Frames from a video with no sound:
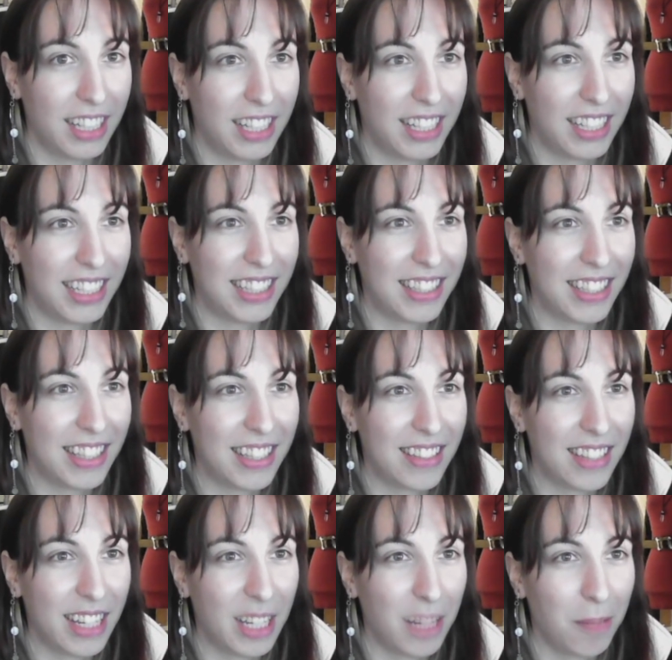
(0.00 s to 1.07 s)
it's in the
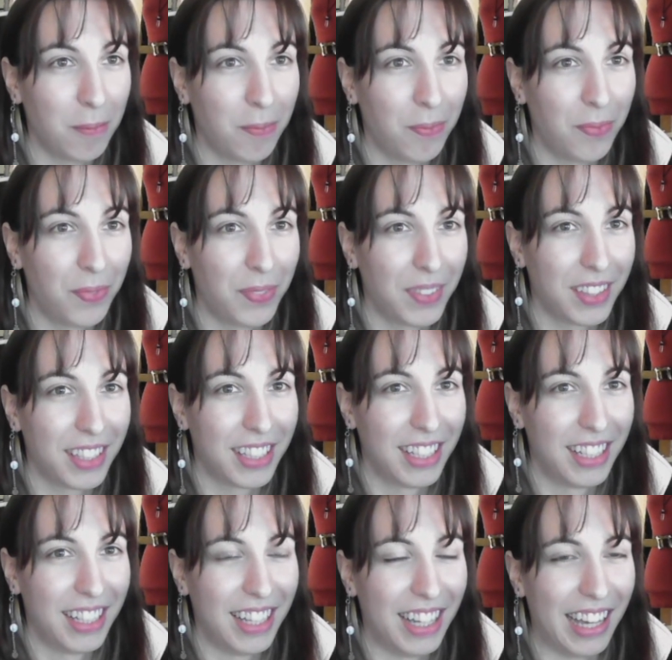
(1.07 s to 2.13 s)
same...
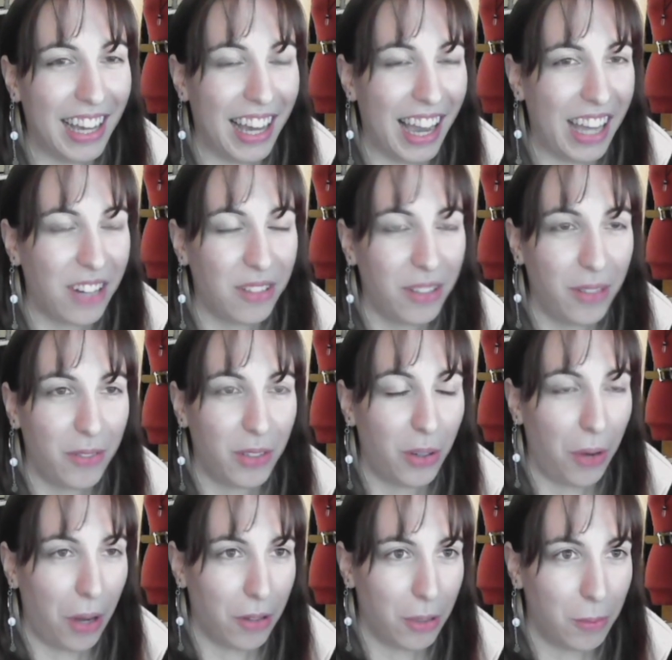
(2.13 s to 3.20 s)
I don't even know
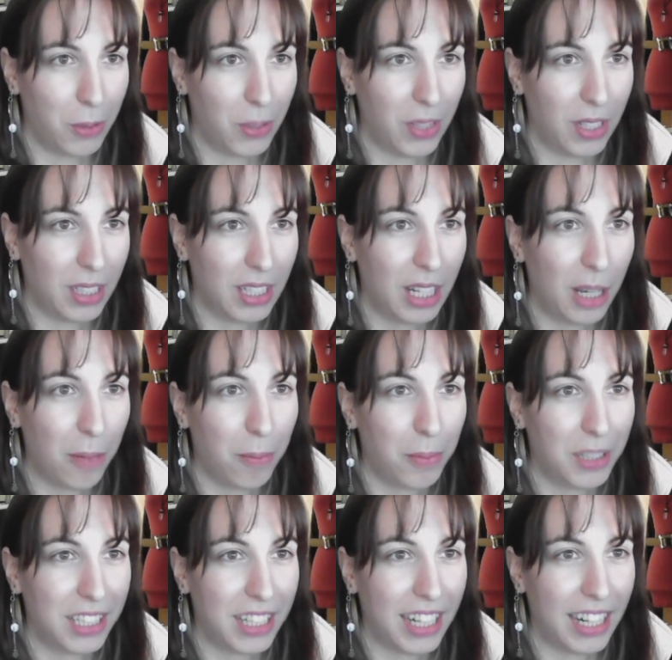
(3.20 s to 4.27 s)
how to put it, but
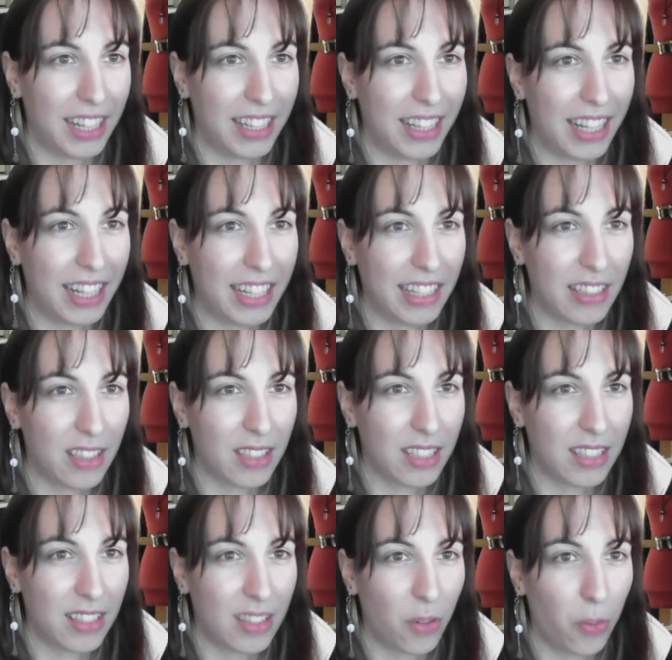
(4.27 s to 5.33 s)
like it's
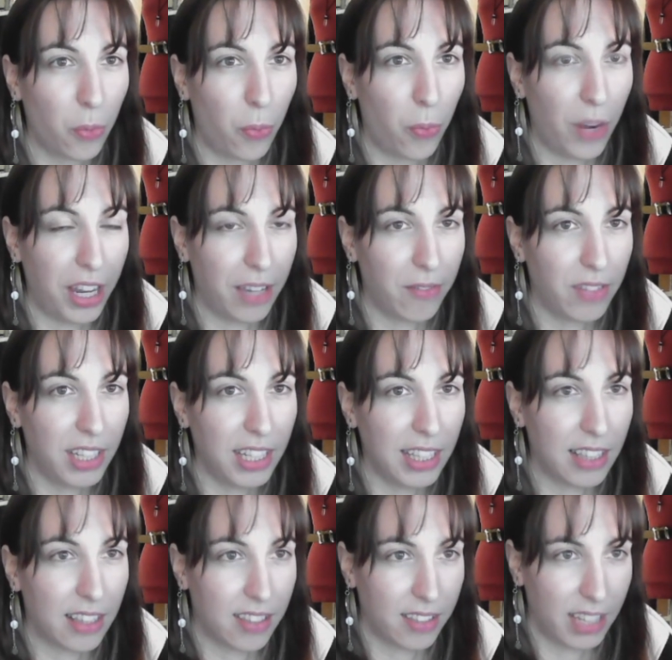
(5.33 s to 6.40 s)
so wavy in the
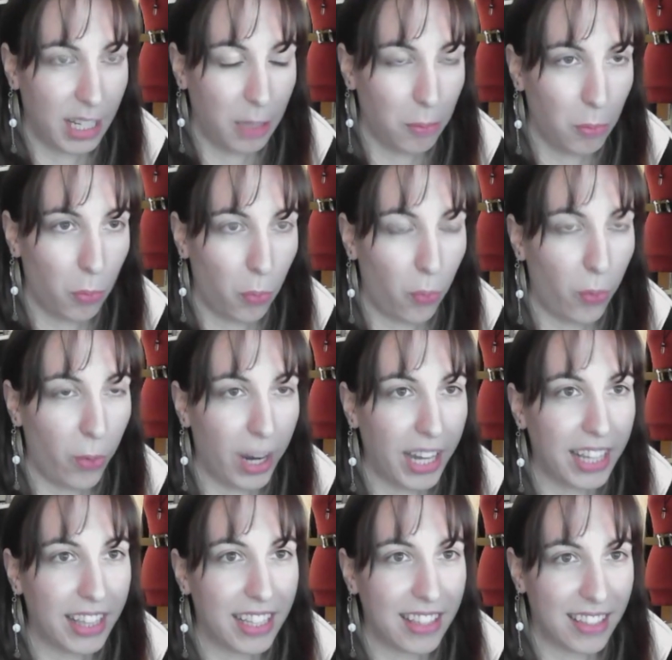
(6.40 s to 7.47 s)
same way
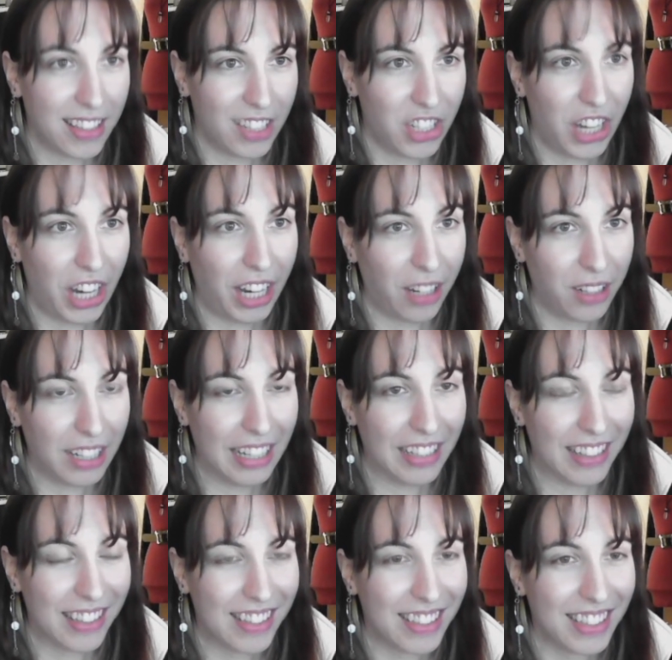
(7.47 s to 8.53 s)
that this jacket
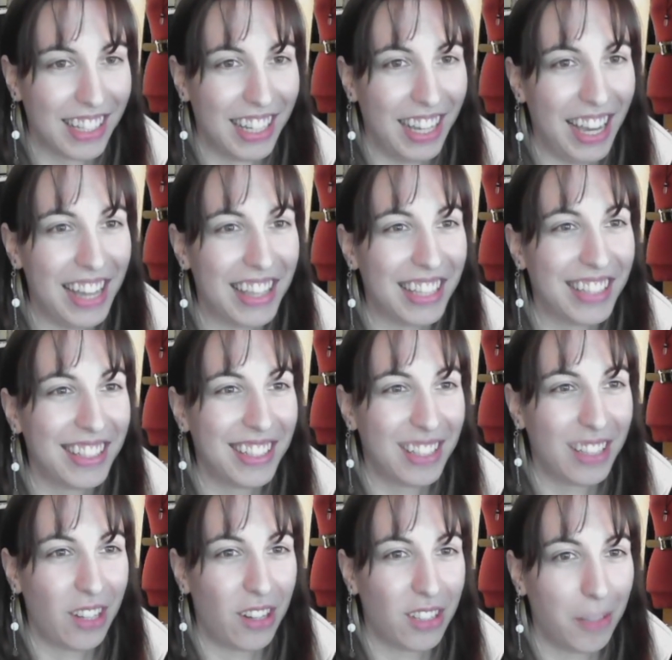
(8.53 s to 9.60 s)
is. And that's just
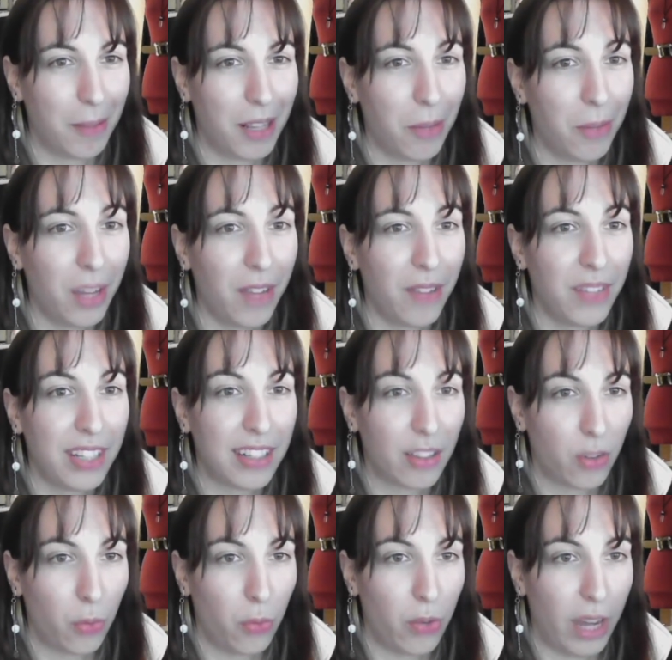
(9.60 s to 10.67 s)
awesome. And then we have here this
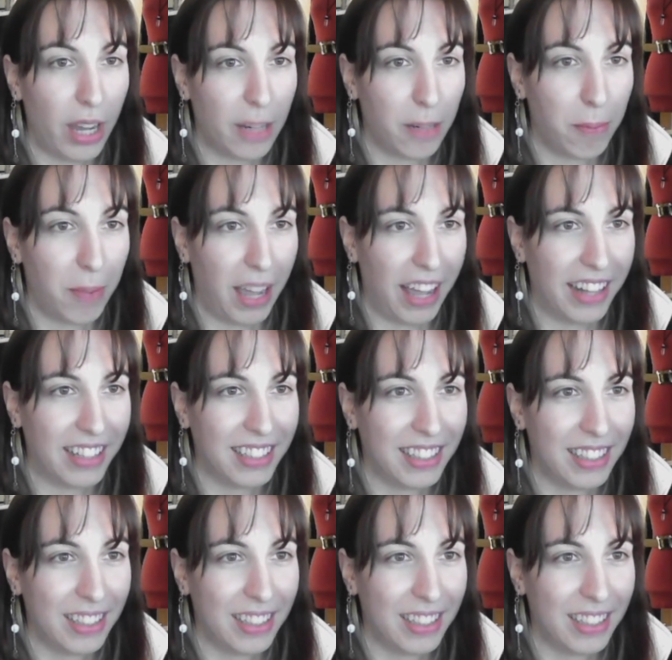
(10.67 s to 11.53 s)
red band.